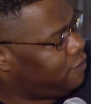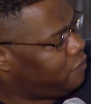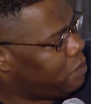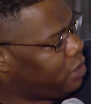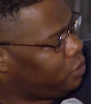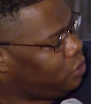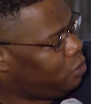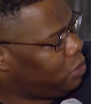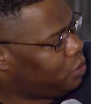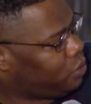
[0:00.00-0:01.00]
of the
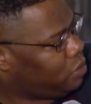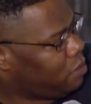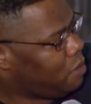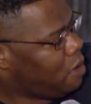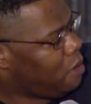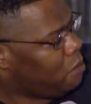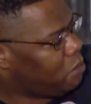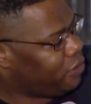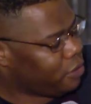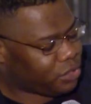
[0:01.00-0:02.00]
microtubules.
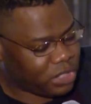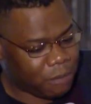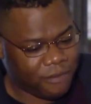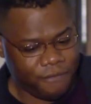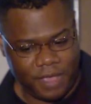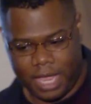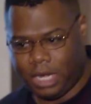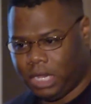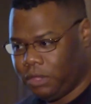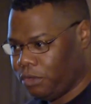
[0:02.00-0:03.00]
But there's some event,
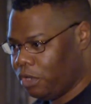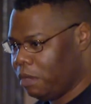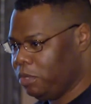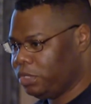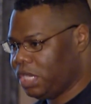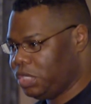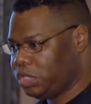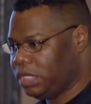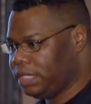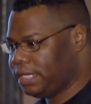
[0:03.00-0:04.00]
either a
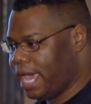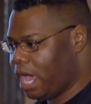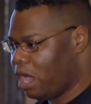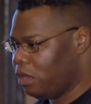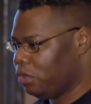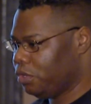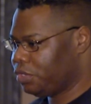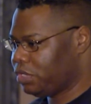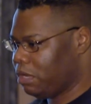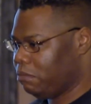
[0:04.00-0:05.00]
mutation in tau or
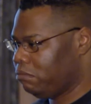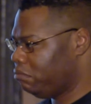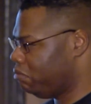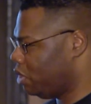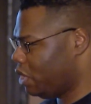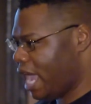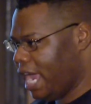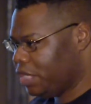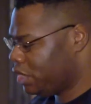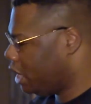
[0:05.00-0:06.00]
some
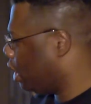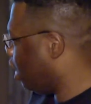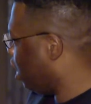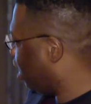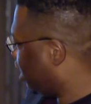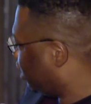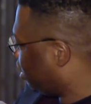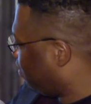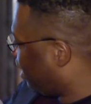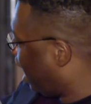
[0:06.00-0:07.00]
aging,
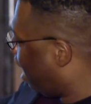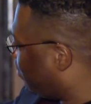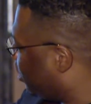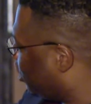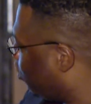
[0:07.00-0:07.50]
something happens